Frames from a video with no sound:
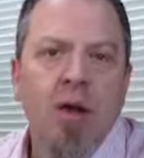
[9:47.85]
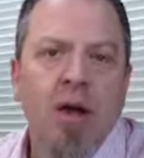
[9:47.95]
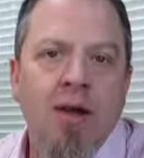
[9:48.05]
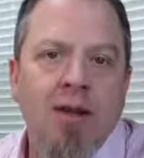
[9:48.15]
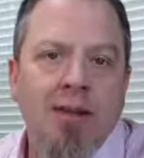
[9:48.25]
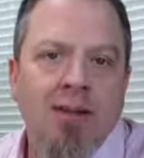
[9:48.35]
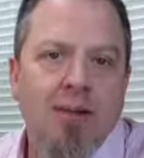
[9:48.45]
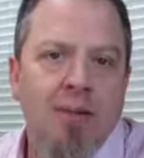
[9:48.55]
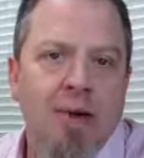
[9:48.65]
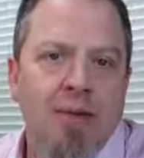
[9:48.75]

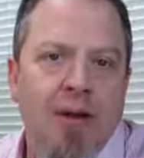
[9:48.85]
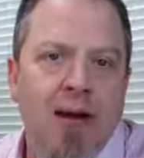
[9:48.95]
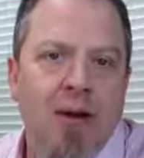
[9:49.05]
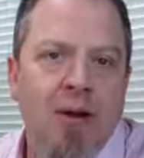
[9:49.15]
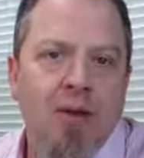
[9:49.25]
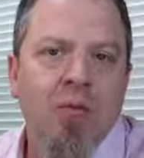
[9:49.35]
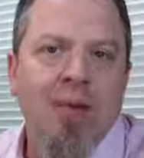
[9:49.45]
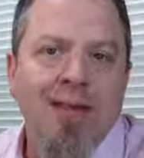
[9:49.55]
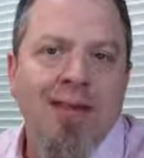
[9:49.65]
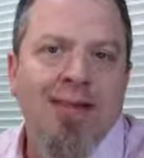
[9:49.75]
Instagram account and
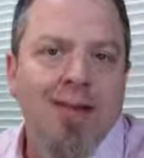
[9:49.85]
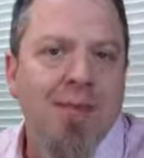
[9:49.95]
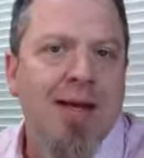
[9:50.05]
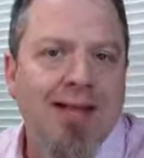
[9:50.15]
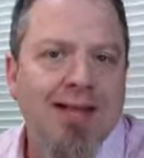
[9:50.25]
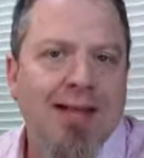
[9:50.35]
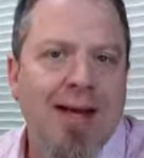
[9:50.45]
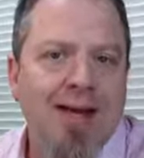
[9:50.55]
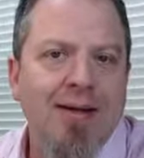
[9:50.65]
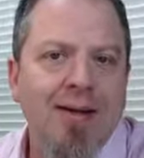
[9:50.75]
really get some
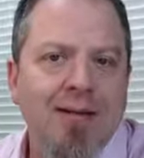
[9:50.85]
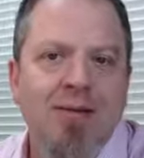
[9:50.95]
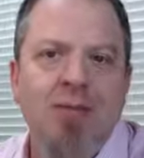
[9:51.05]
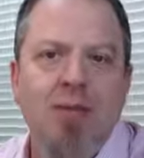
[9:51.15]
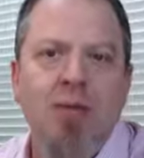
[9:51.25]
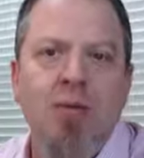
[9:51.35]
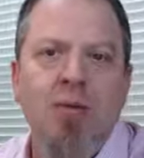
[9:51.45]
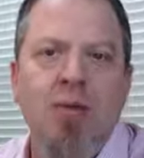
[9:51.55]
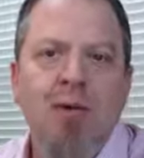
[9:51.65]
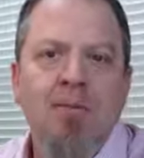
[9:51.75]
insight
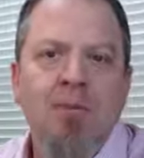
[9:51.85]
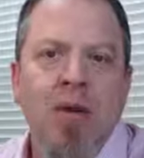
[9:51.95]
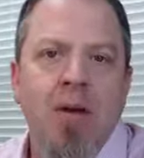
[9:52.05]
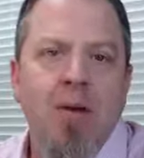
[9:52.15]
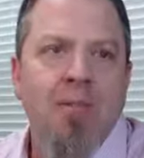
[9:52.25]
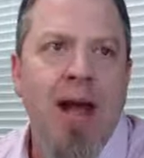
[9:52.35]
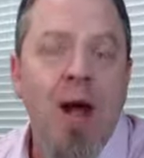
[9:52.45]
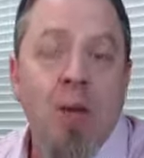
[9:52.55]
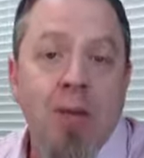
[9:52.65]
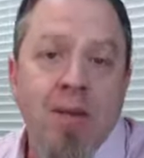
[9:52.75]
into
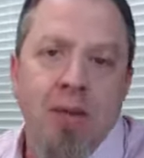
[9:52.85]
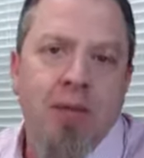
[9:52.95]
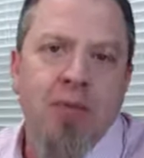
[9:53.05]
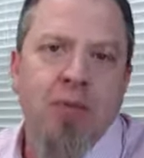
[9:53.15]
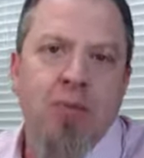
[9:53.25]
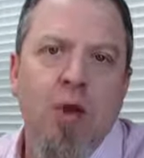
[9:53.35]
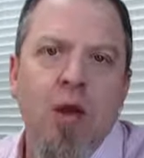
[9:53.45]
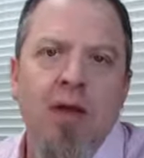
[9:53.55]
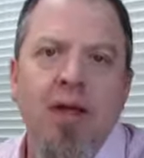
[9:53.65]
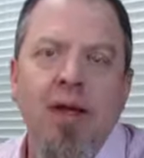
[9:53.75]
how people are
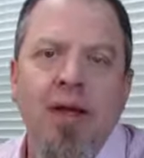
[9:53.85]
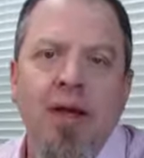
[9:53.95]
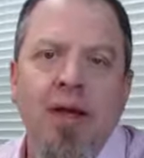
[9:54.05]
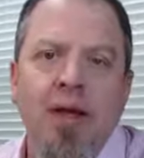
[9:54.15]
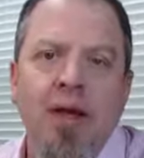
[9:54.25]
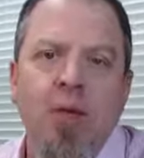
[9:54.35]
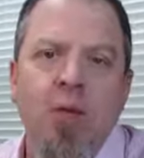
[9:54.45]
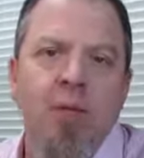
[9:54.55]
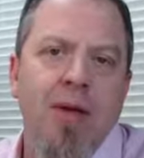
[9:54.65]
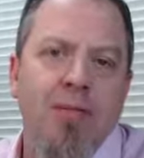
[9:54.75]
responding and
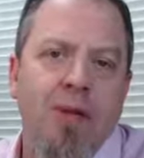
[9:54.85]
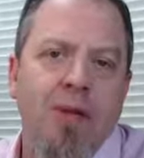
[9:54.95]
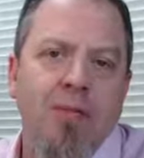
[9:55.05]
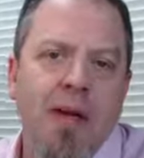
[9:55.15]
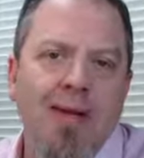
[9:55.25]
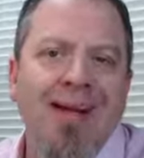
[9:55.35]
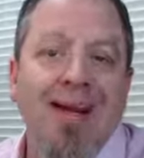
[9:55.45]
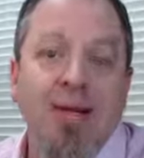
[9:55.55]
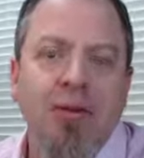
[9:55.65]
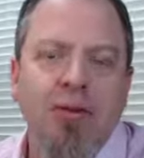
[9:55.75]
what people are finding
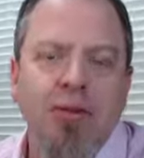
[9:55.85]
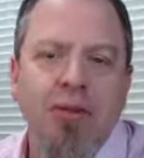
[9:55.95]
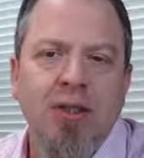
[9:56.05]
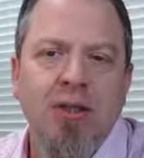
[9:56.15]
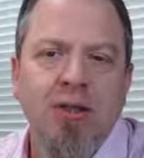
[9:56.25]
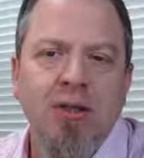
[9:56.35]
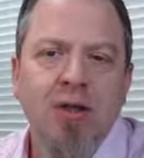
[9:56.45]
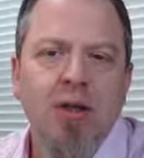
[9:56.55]
interesting